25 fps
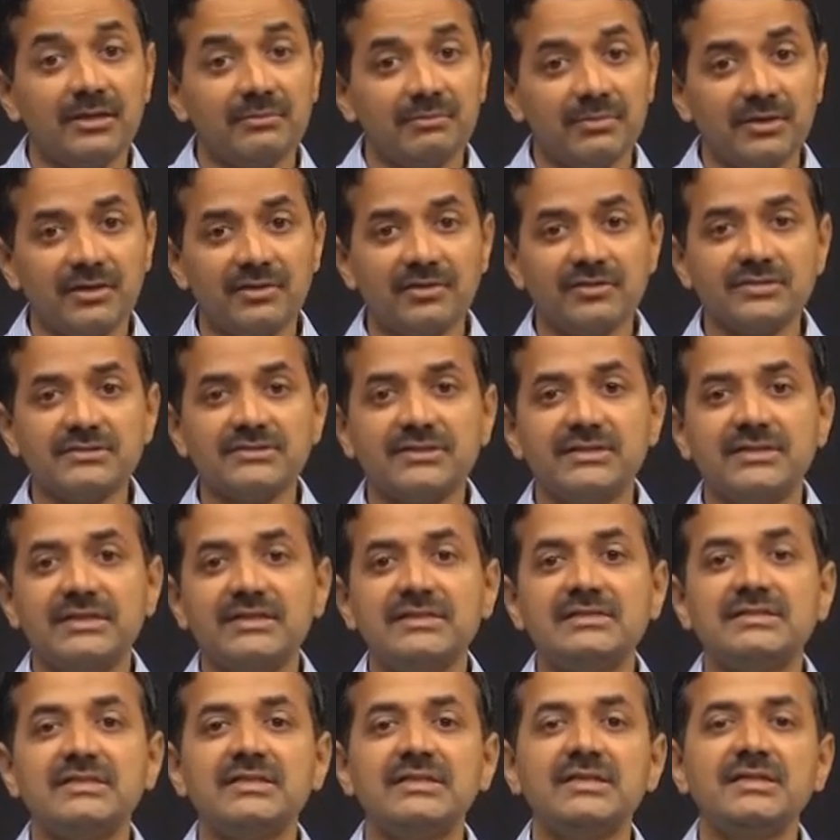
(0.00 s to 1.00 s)
because the
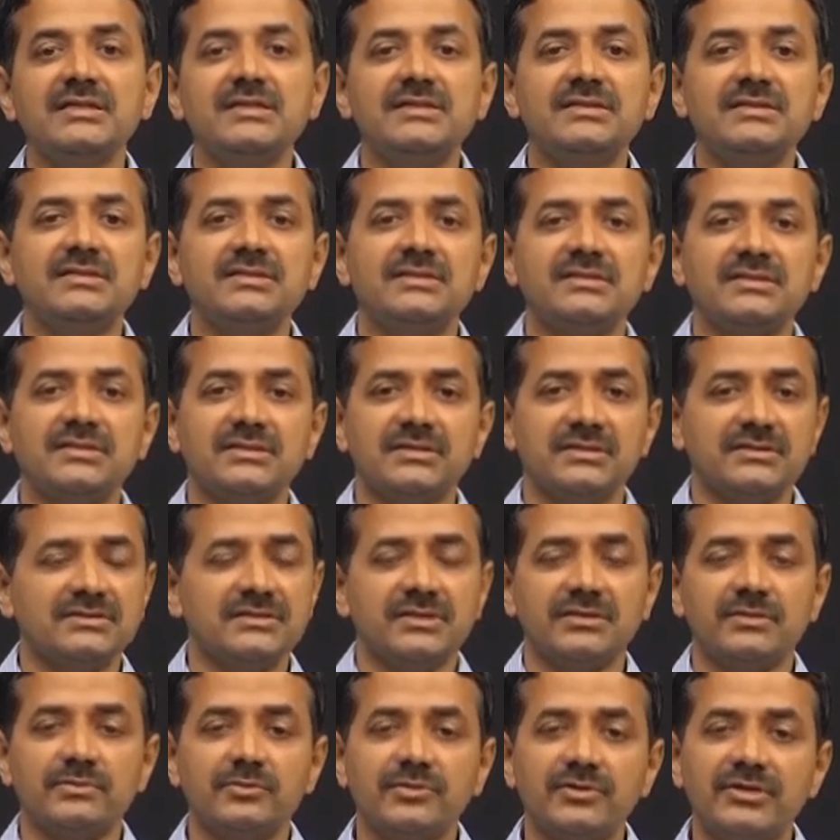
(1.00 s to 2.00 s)
disease uh,
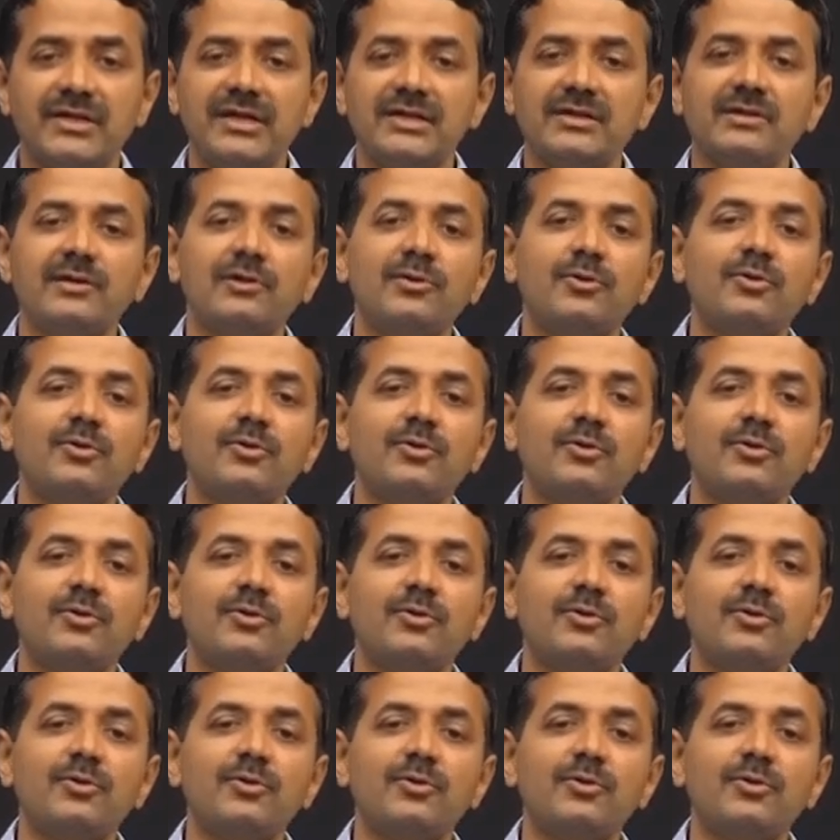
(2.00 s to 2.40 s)
the mutant